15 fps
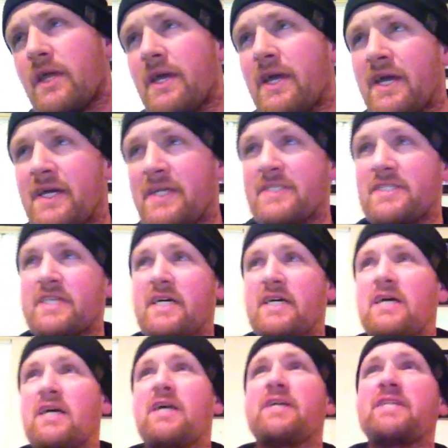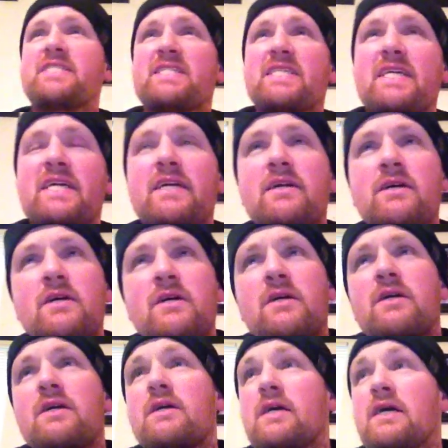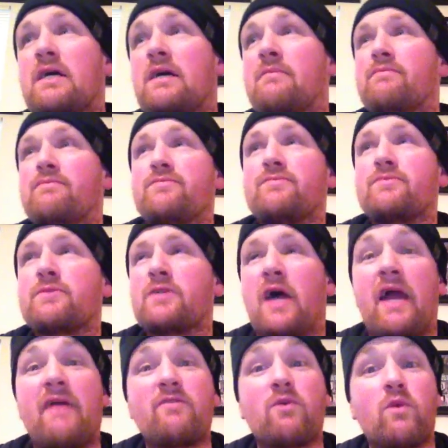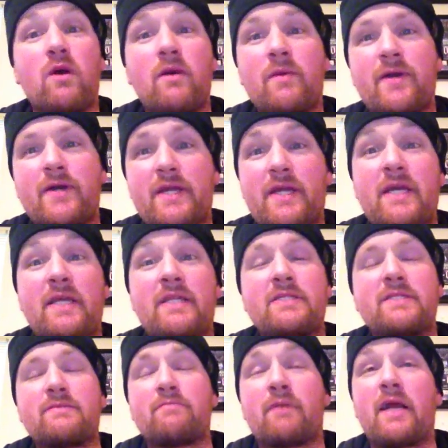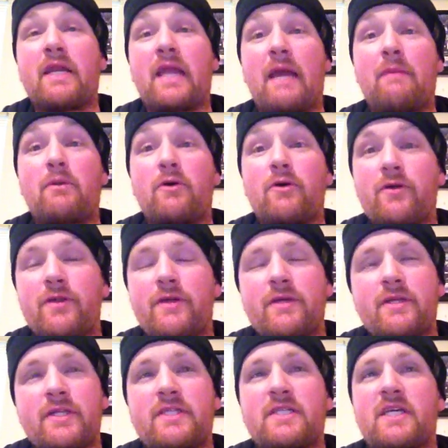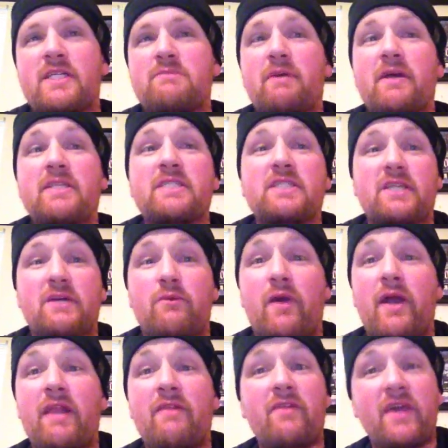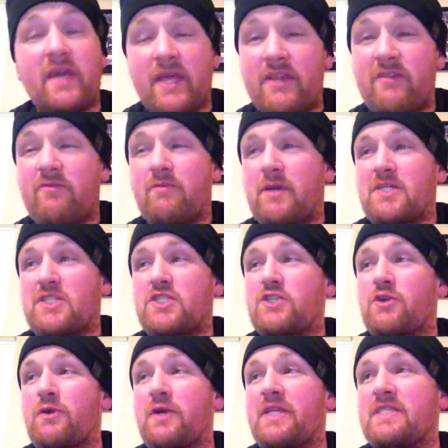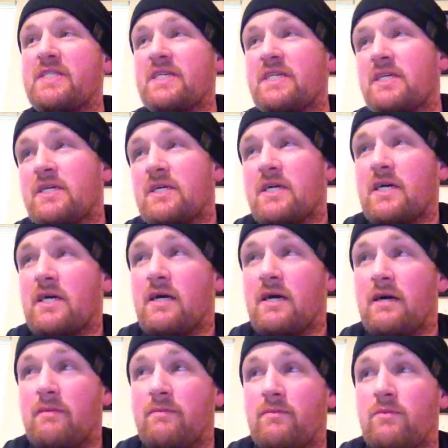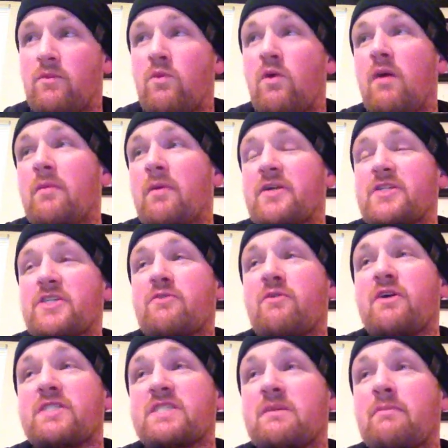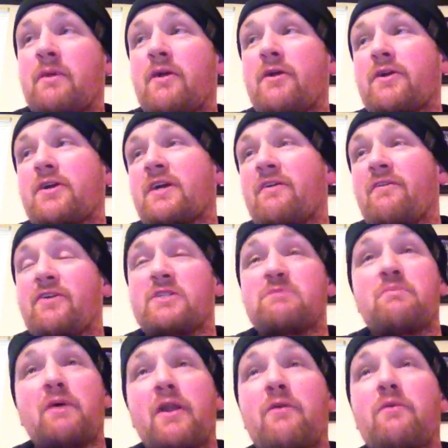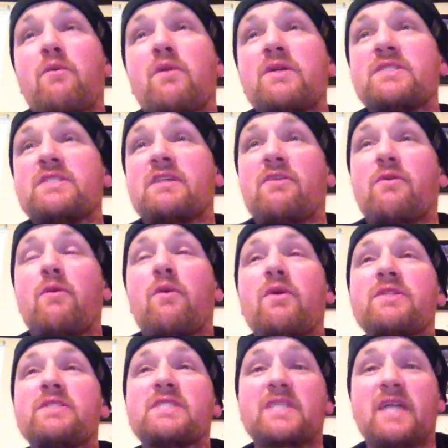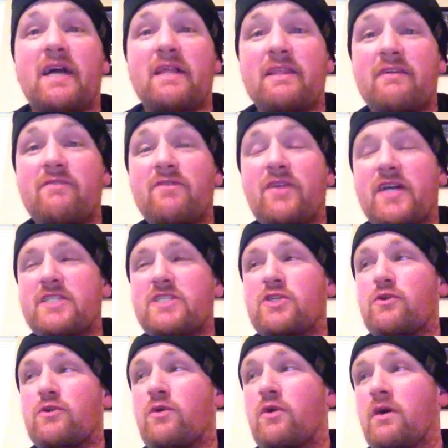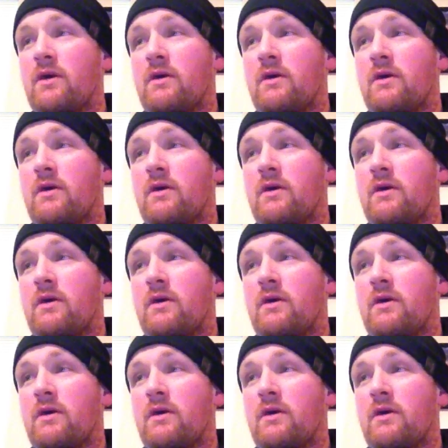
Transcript: And honestly, I have a Walmart in my neighborhood. It's basically right at the end of my street. Walmarts across America, there's better ones than the ones that I live next to.